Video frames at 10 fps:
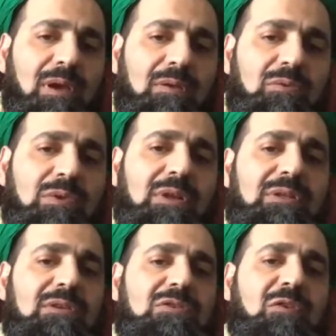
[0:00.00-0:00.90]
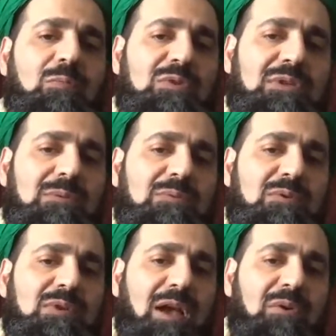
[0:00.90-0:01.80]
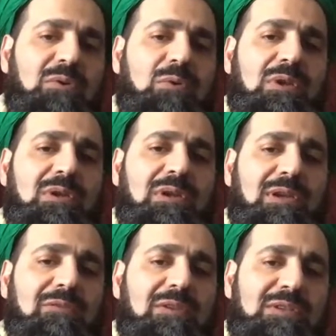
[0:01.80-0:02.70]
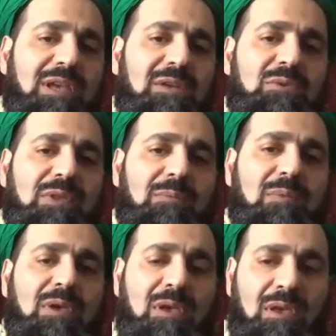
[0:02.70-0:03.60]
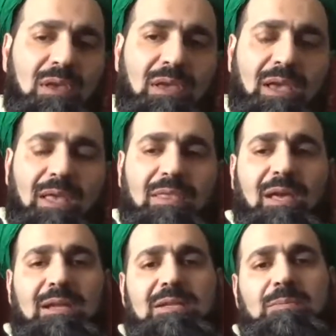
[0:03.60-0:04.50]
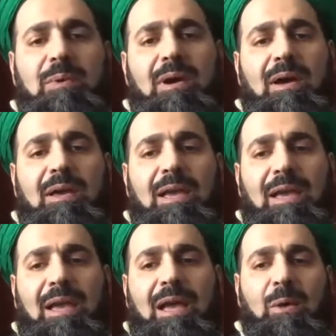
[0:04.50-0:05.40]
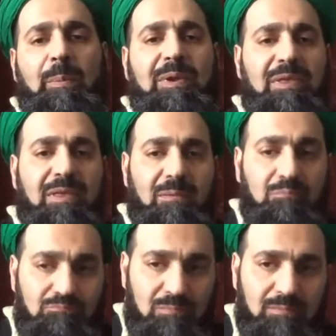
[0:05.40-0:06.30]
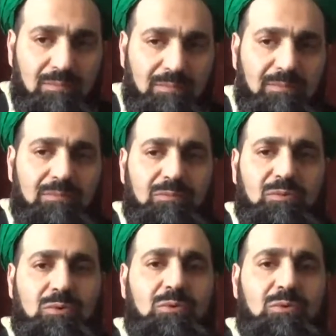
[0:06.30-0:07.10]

to the leaders of Muslims? How do we give nasiha to them? And that is by helping them to